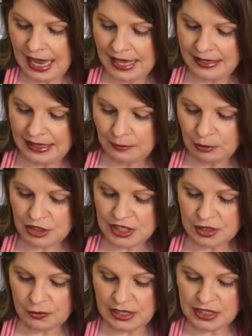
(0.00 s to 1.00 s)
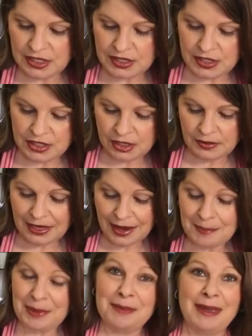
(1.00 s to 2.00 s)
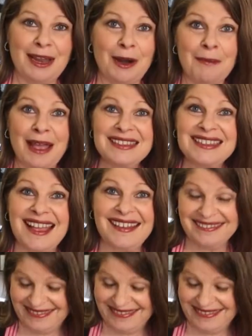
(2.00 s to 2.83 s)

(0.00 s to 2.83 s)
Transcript: And then we're just going to stir it up and make our masa.